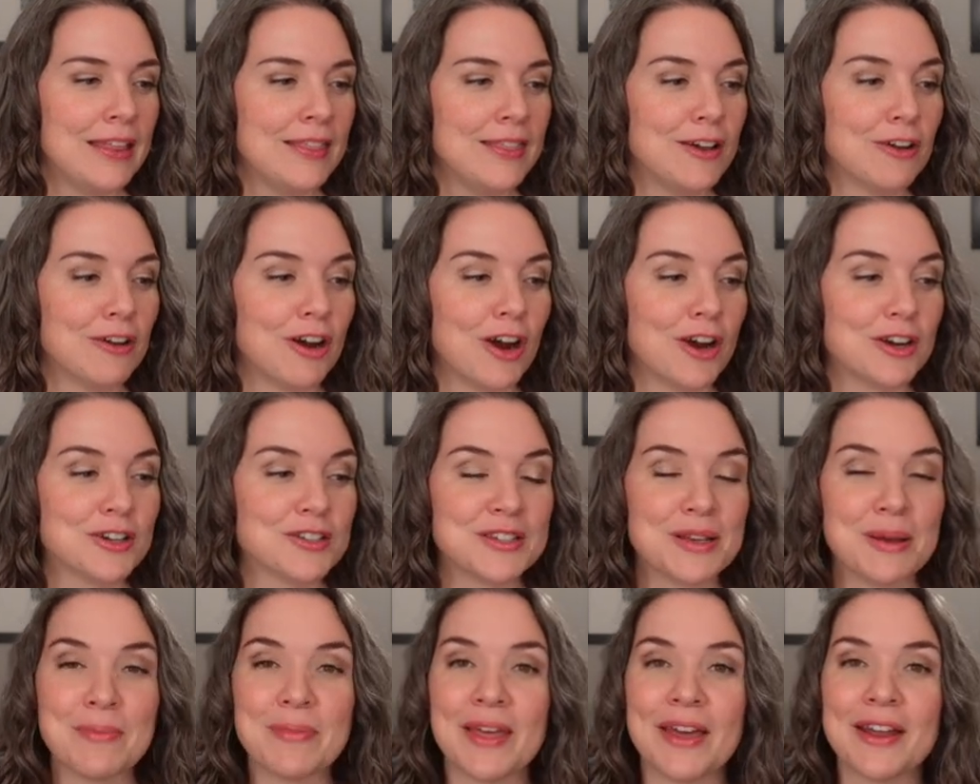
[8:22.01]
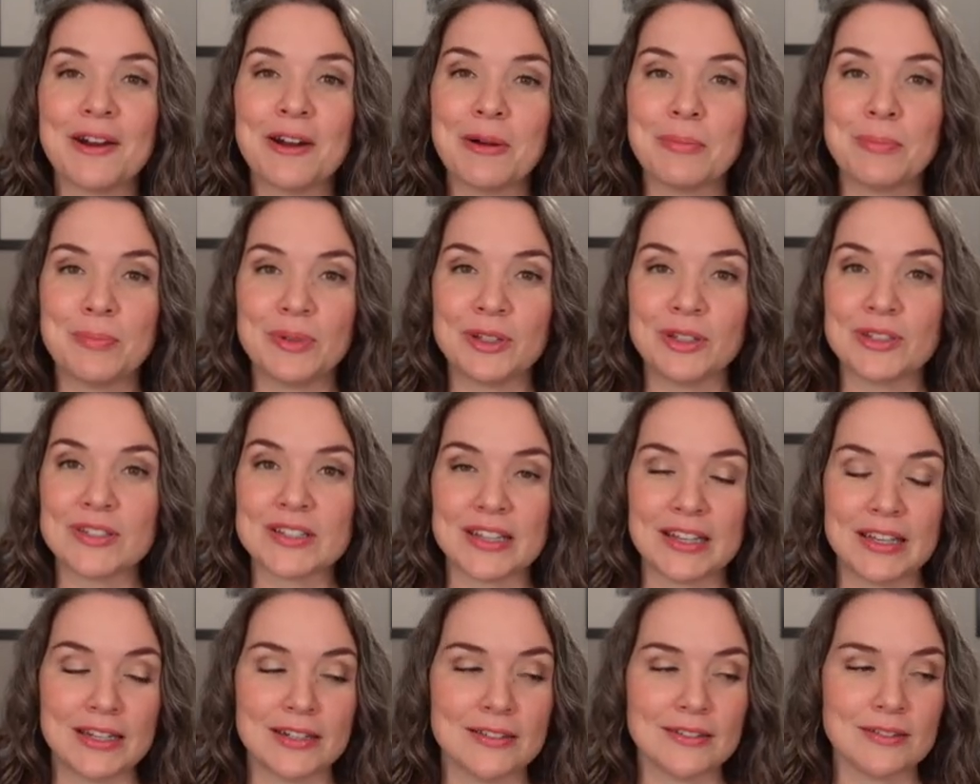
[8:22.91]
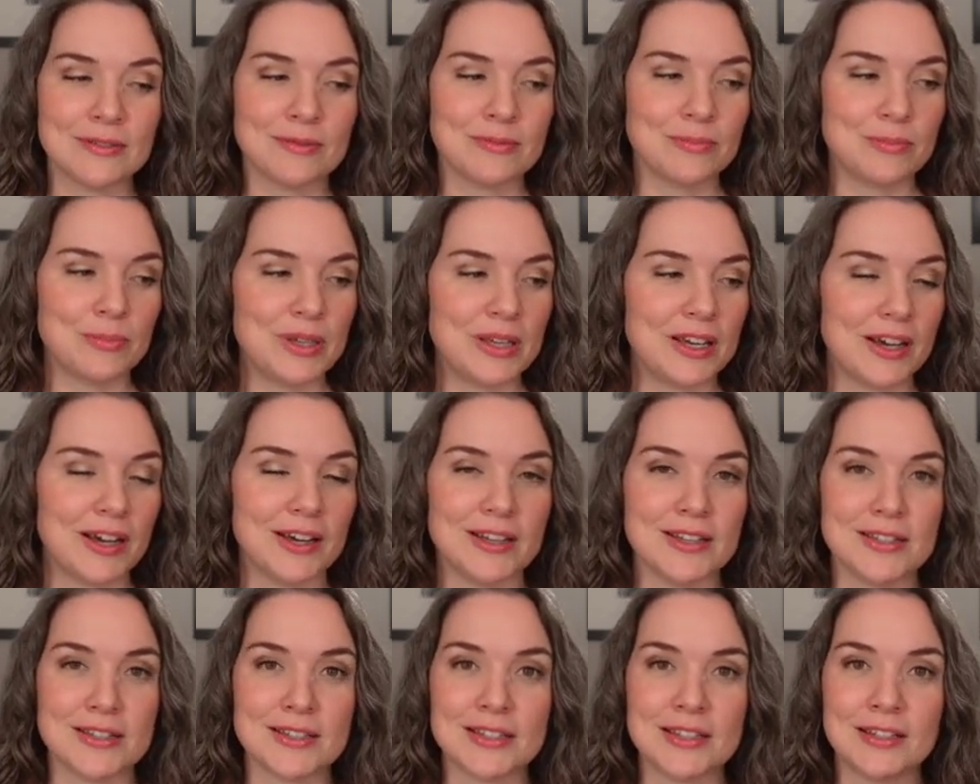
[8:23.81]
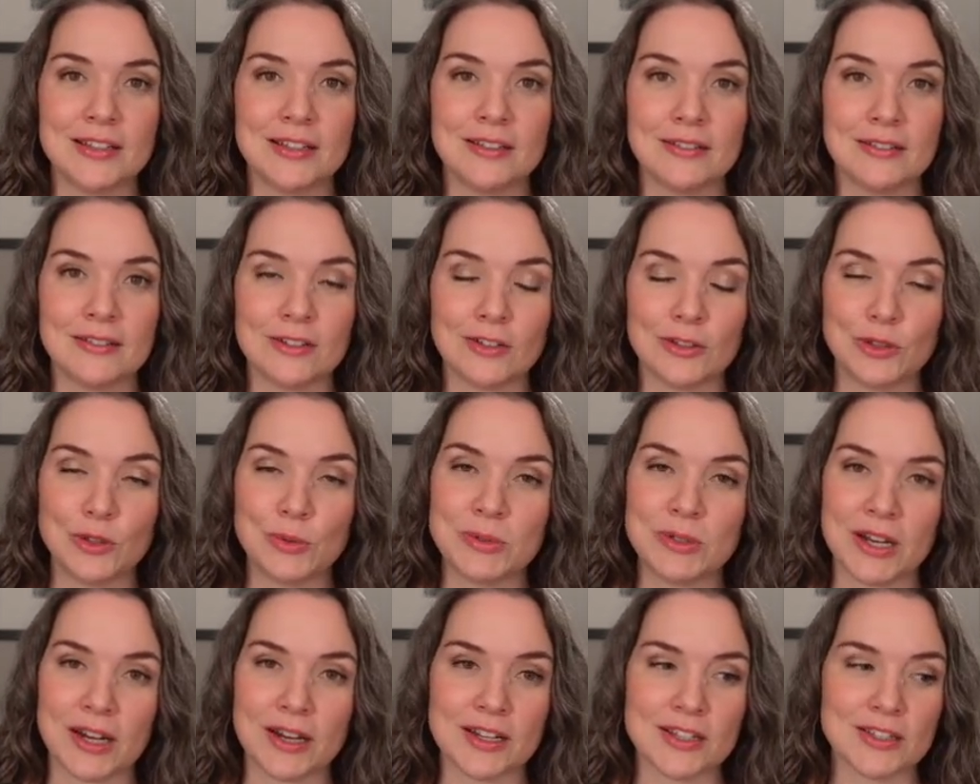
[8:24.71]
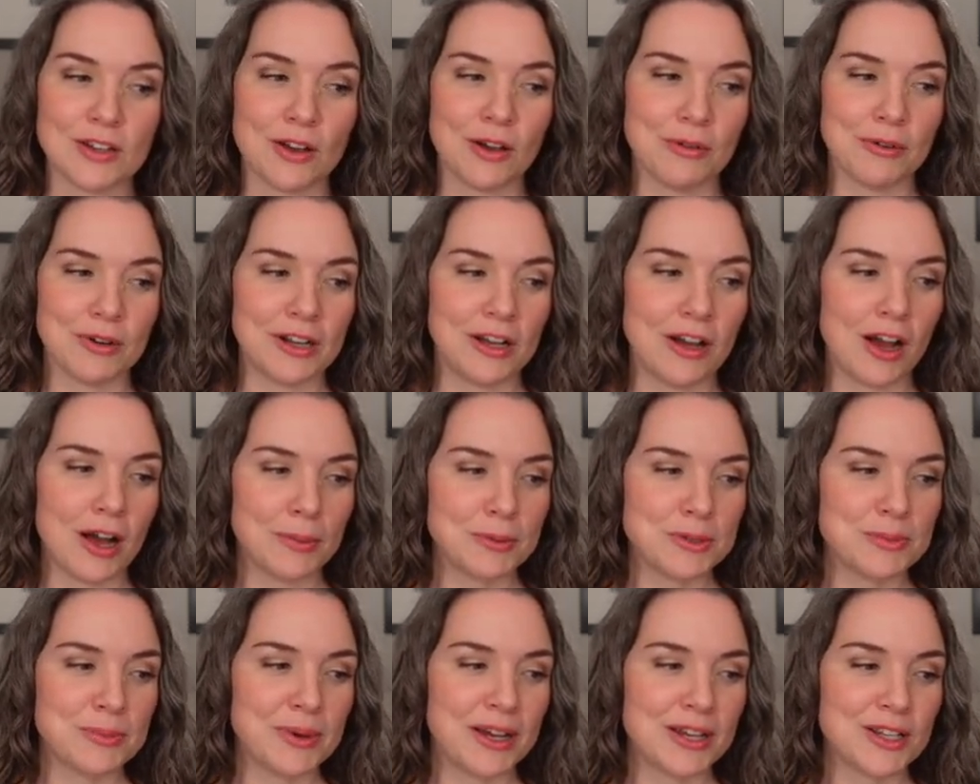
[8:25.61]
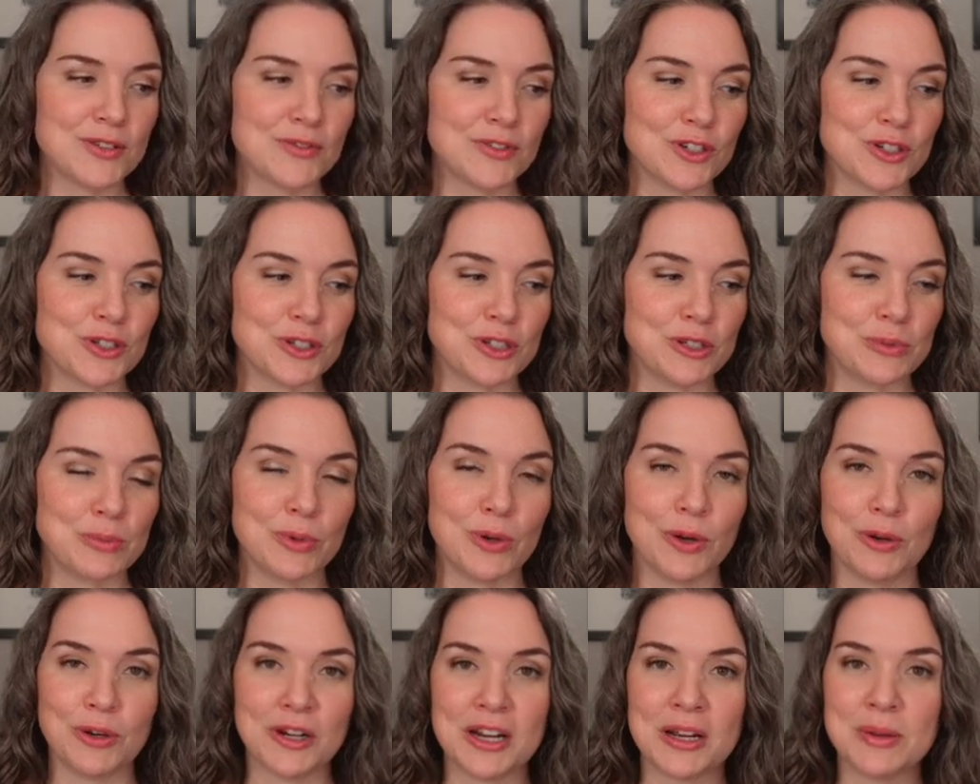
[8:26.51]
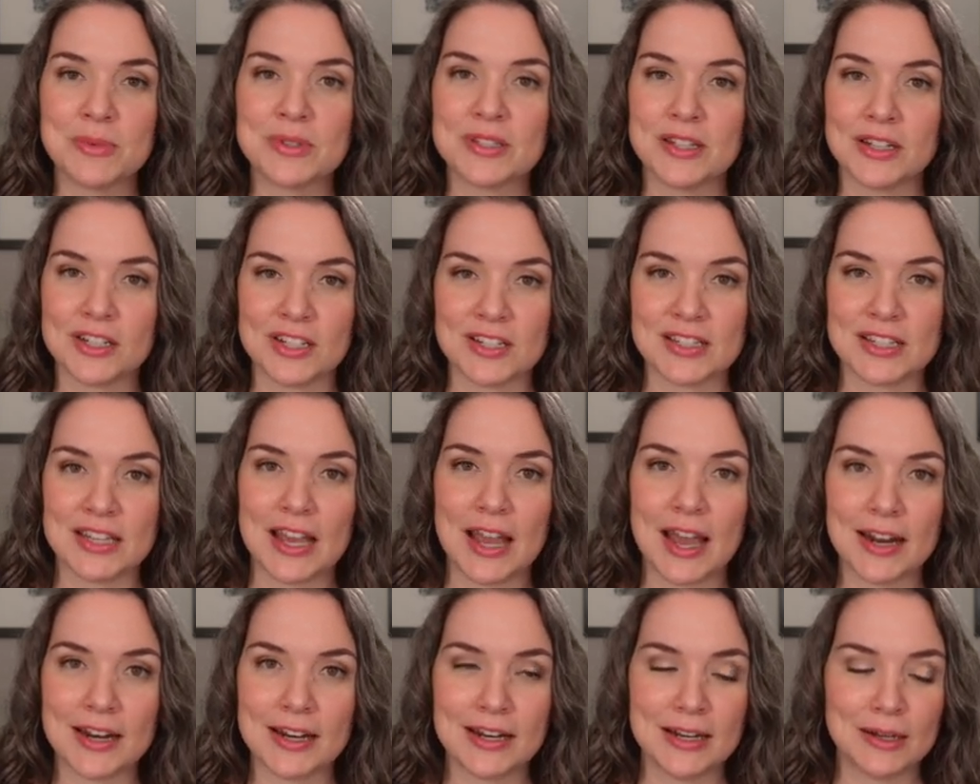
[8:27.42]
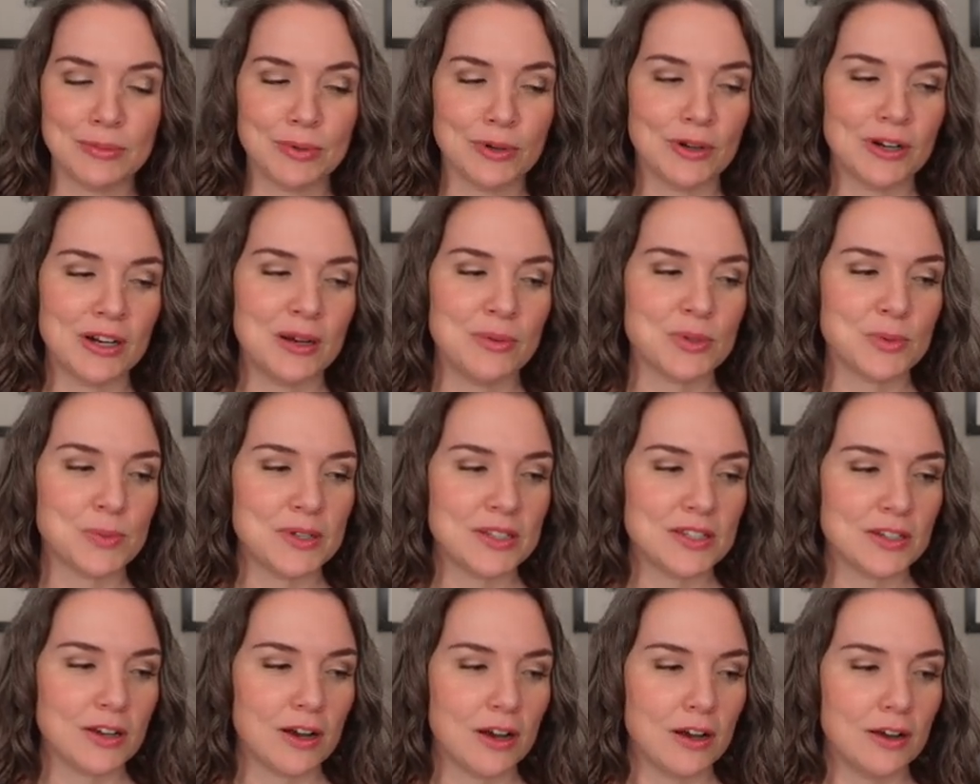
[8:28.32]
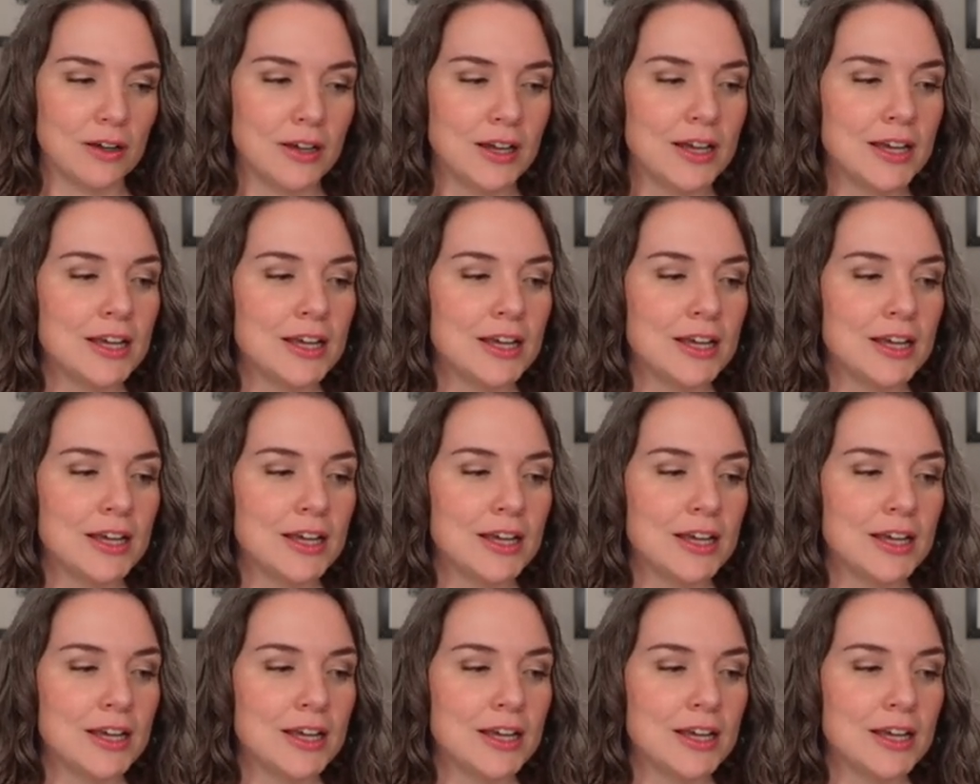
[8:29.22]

There are some that are built in because Loupedeck is already optimized for certain programs, such as the editing programs we saw.